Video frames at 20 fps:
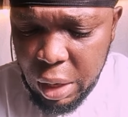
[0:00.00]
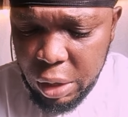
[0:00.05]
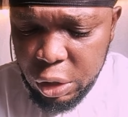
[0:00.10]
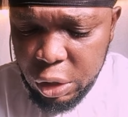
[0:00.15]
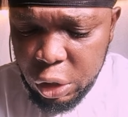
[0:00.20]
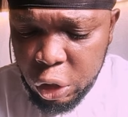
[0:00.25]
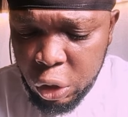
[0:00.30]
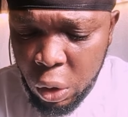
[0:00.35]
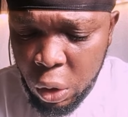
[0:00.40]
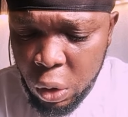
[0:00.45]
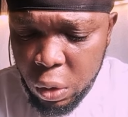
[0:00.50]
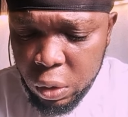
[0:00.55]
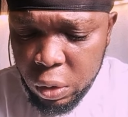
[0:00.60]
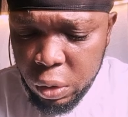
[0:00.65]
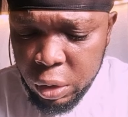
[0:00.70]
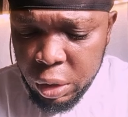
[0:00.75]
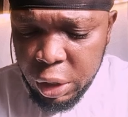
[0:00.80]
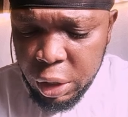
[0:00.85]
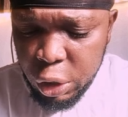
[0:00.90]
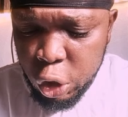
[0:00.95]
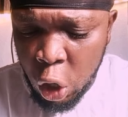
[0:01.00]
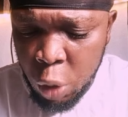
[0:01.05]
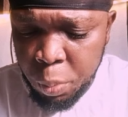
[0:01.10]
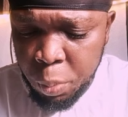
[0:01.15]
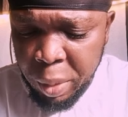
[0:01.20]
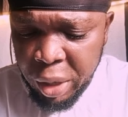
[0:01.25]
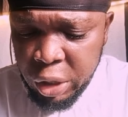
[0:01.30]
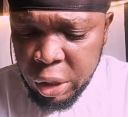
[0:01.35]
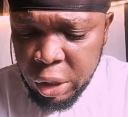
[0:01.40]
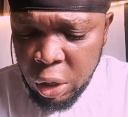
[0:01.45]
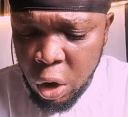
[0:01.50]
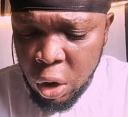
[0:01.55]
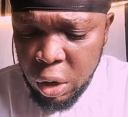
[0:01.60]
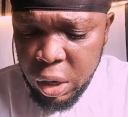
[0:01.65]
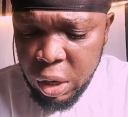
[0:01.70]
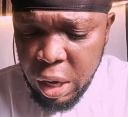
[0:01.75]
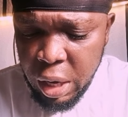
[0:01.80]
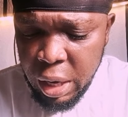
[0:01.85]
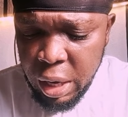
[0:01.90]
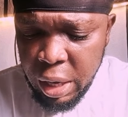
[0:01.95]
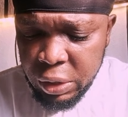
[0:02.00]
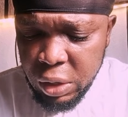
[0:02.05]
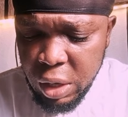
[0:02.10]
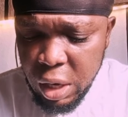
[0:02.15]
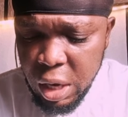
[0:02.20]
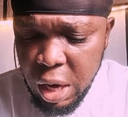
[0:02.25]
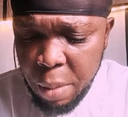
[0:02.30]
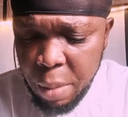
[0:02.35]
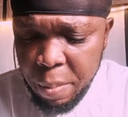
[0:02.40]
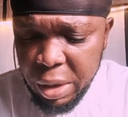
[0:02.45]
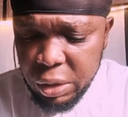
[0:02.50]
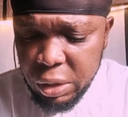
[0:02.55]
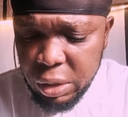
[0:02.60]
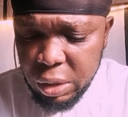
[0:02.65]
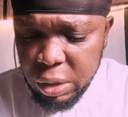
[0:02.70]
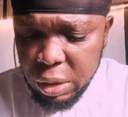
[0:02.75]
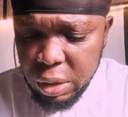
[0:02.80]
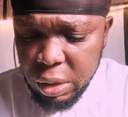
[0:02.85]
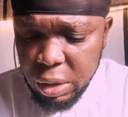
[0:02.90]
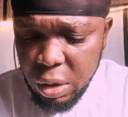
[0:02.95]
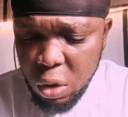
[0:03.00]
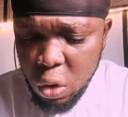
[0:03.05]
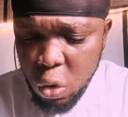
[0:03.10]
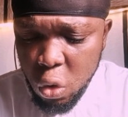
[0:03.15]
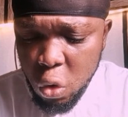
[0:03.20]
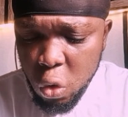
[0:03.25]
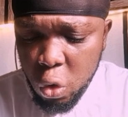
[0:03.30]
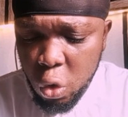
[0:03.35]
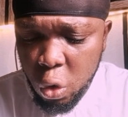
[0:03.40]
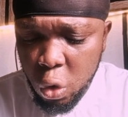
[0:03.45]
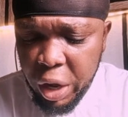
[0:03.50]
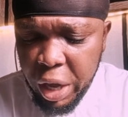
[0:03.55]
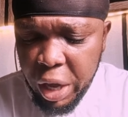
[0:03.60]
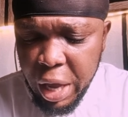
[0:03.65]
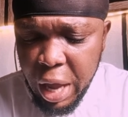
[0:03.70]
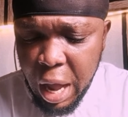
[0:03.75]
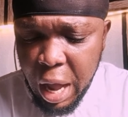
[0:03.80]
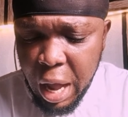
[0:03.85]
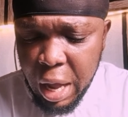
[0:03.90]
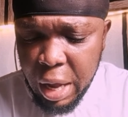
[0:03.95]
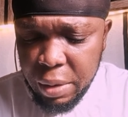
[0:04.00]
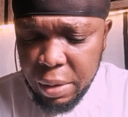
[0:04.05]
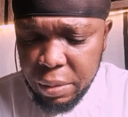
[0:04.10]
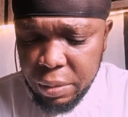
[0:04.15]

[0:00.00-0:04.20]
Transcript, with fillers: So, the third person on the list, the name is Rukia.